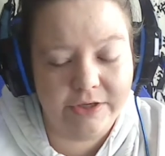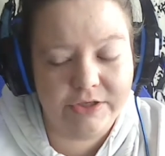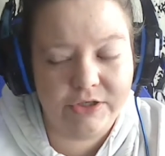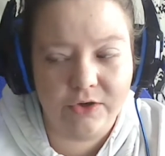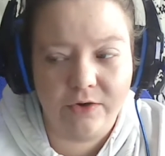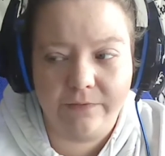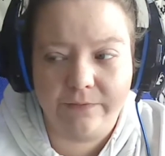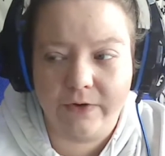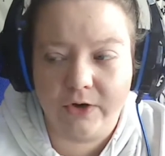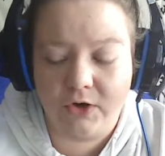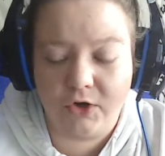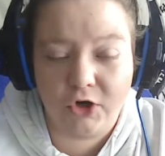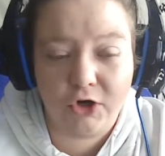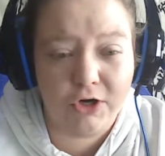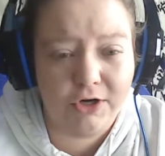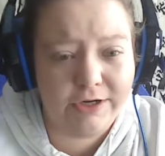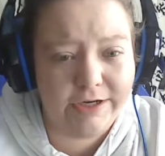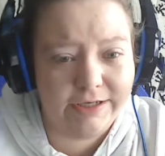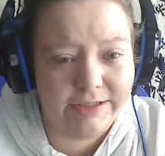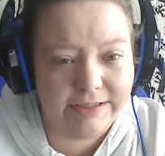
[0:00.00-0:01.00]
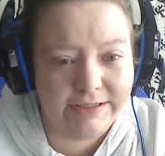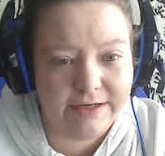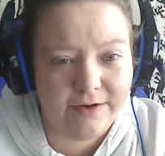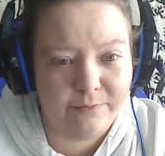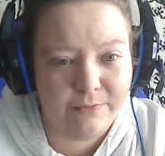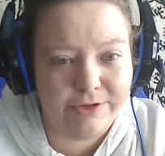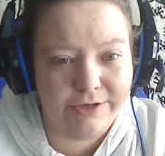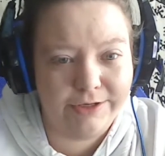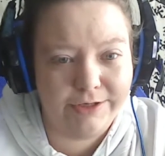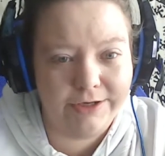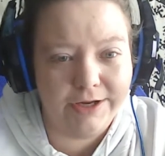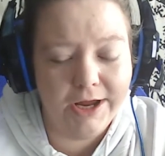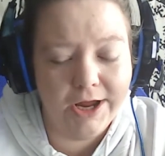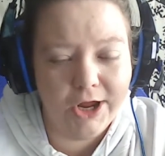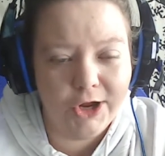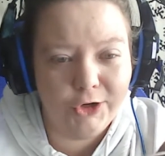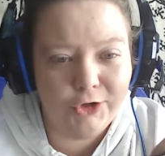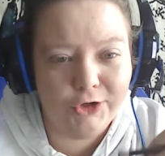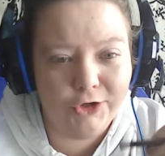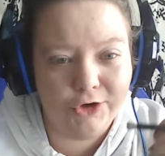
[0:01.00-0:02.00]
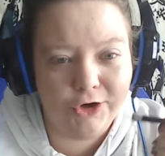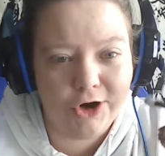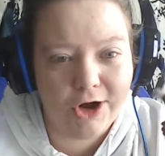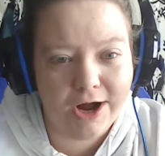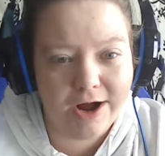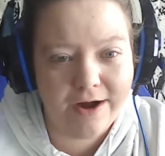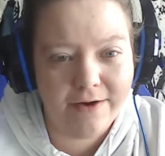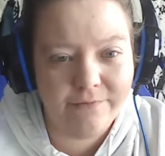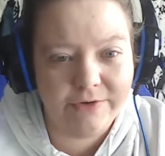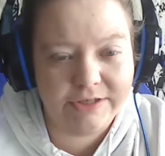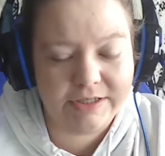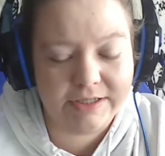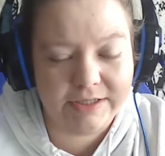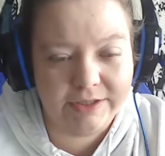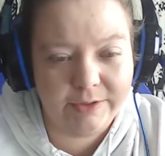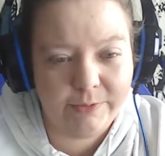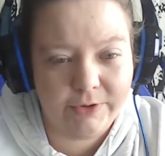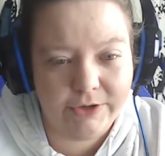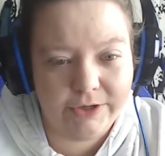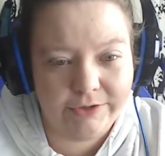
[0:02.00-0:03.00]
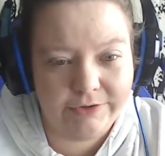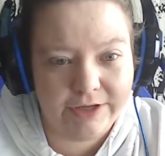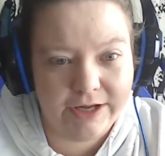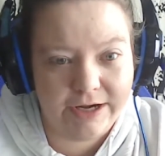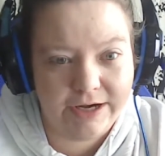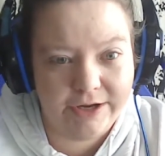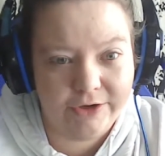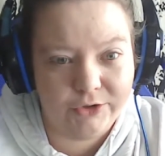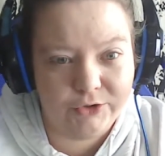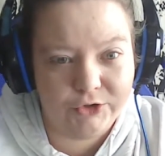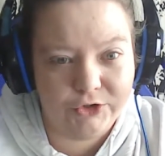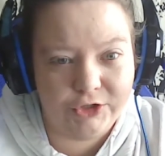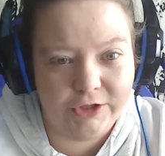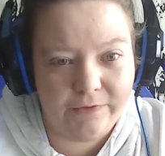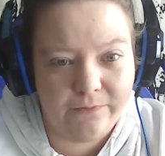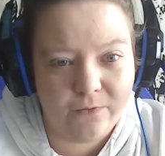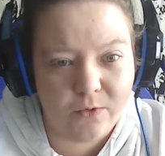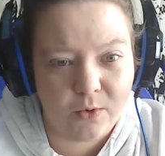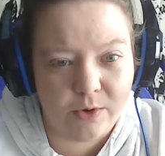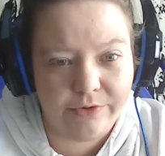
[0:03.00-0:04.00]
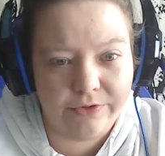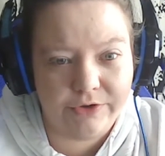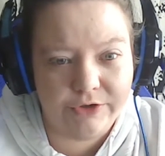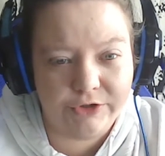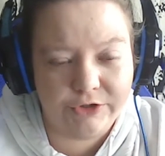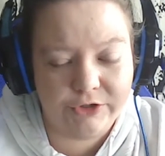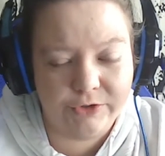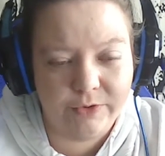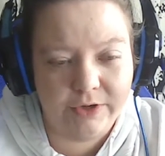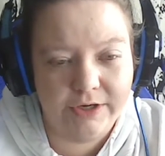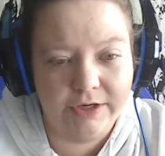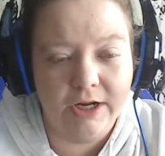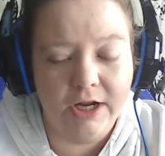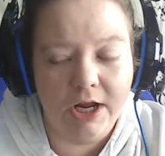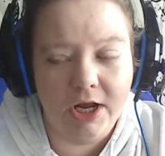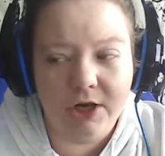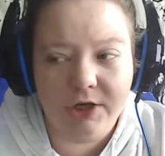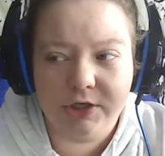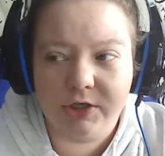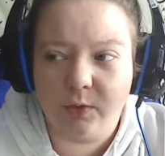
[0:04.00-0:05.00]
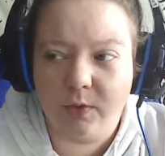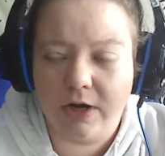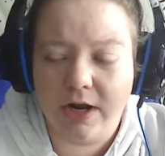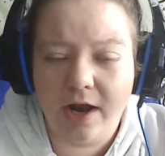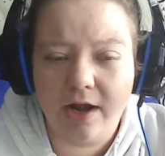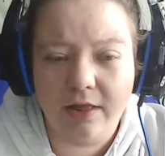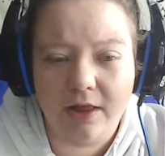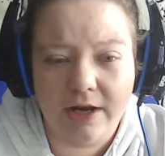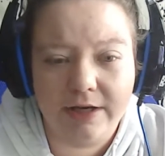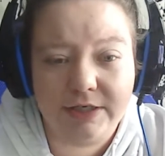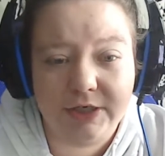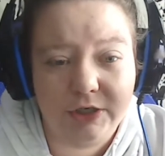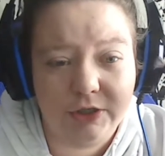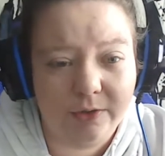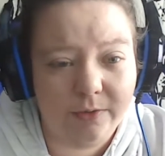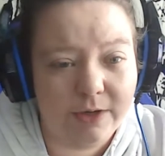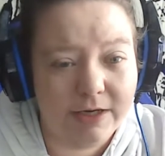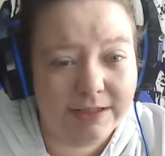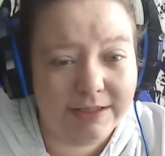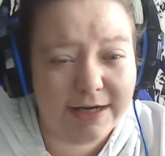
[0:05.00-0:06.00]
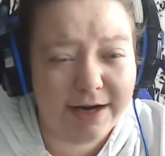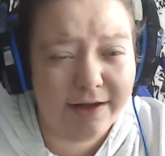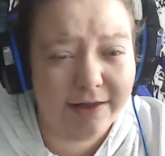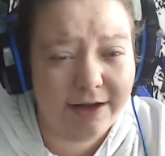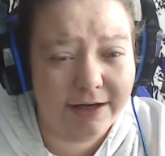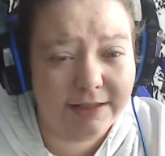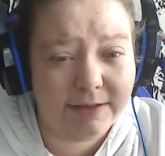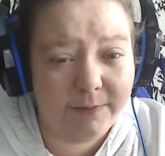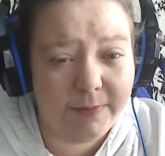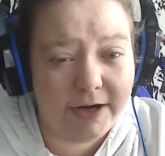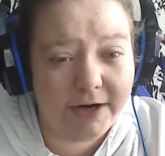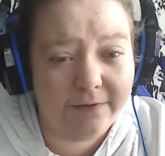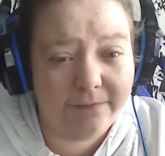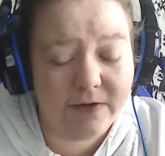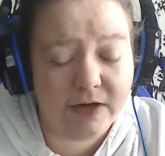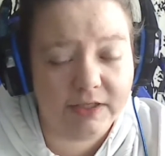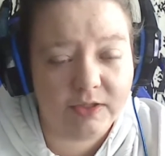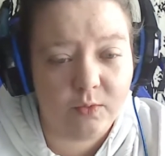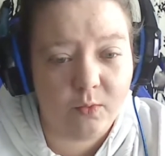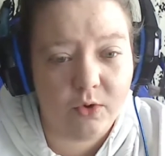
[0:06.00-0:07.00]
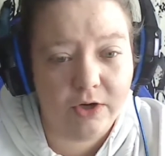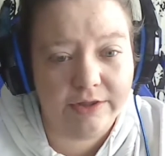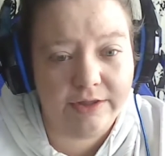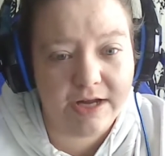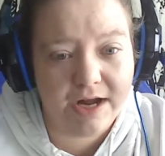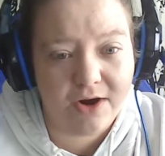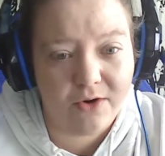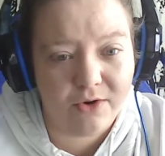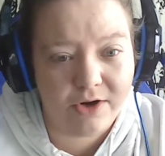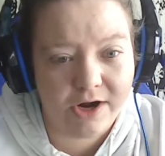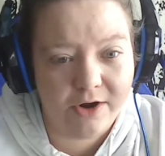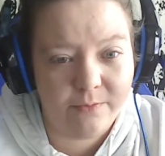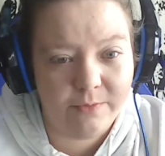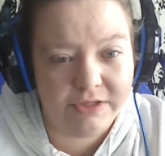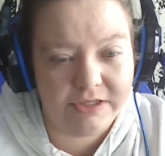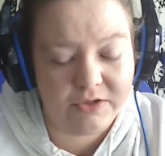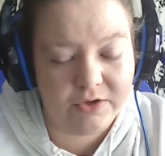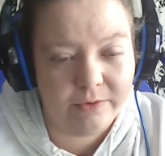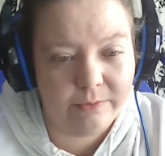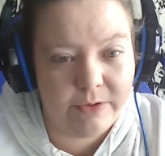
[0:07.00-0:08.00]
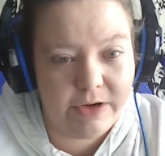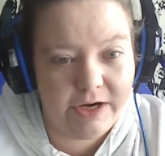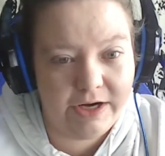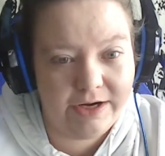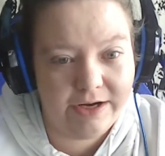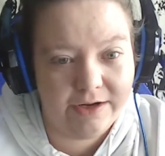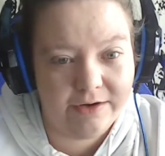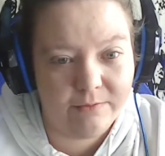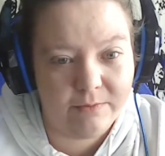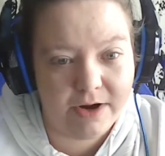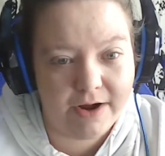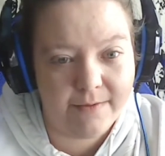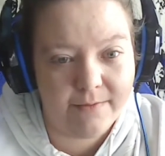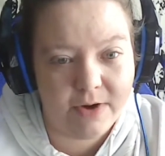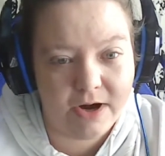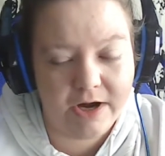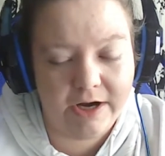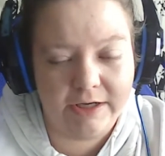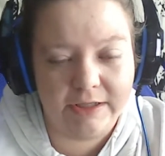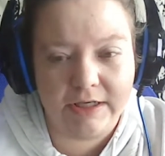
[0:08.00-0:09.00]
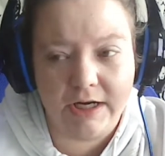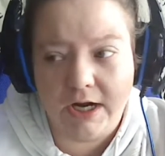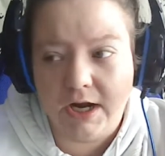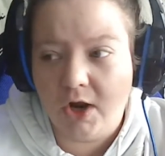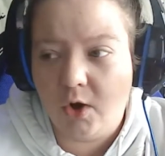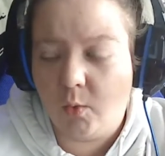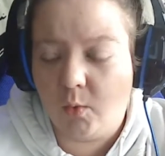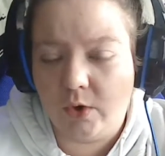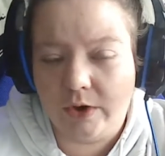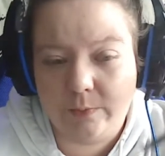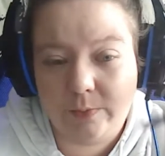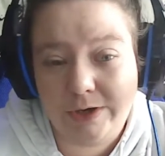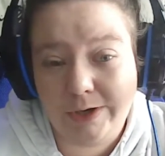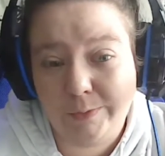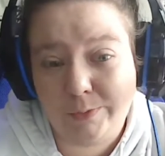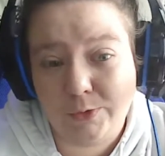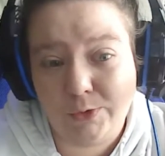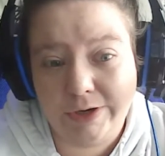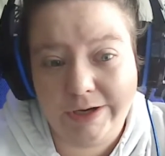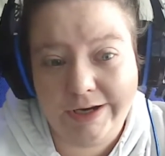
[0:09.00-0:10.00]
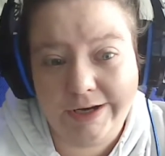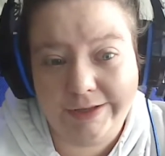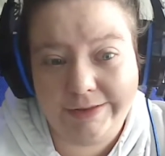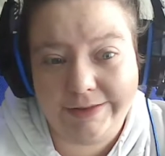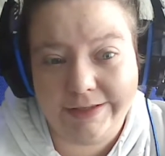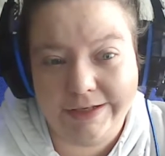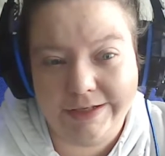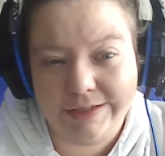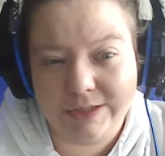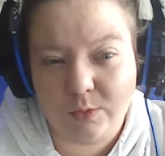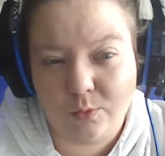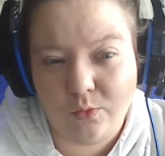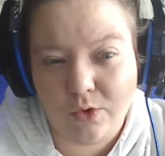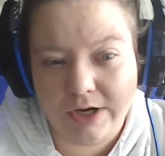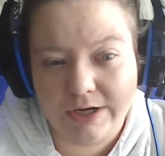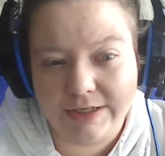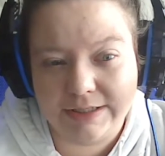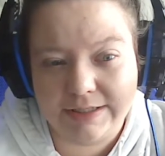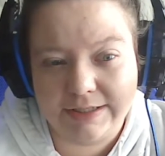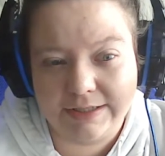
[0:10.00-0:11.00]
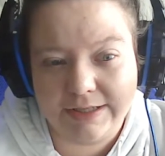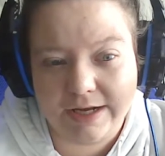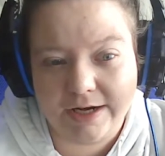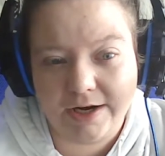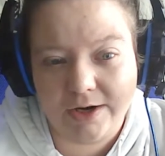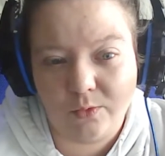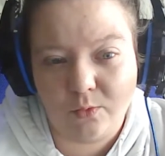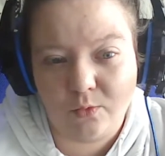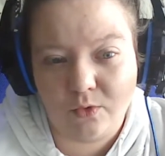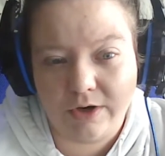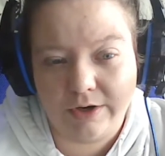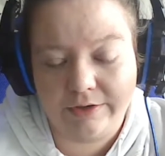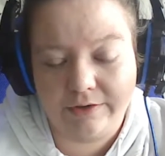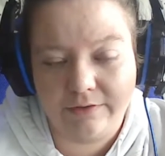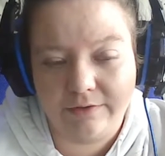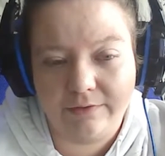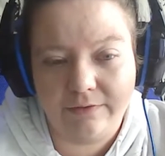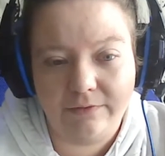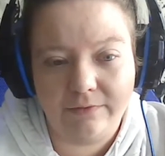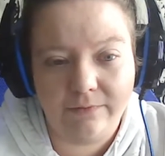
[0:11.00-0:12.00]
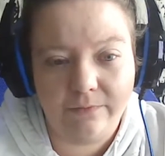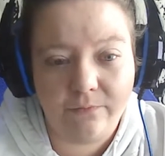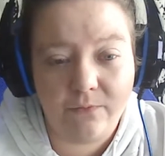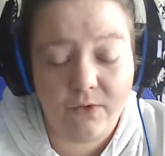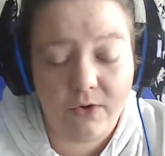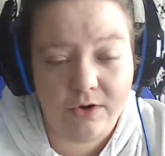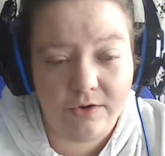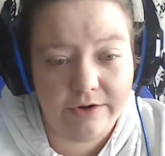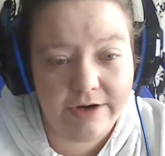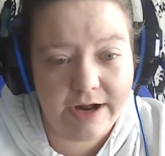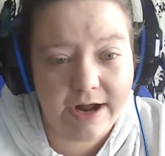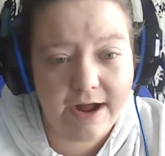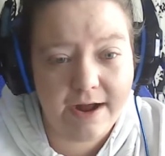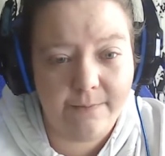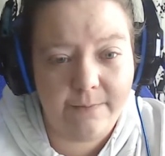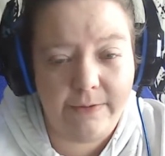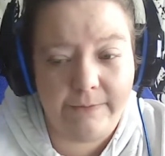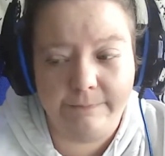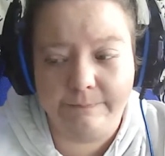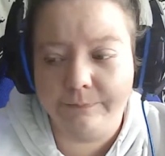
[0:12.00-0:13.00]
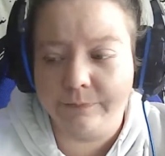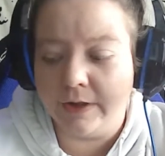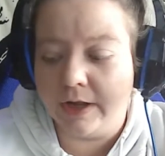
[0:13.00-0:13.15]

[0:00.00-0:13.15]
So if you're cooking something, you're obviously putting that energy forth into it. So what I like to do is I like to manifest what the outcome is going to be in my mind. When people eat this, what is it that I want for it to happen?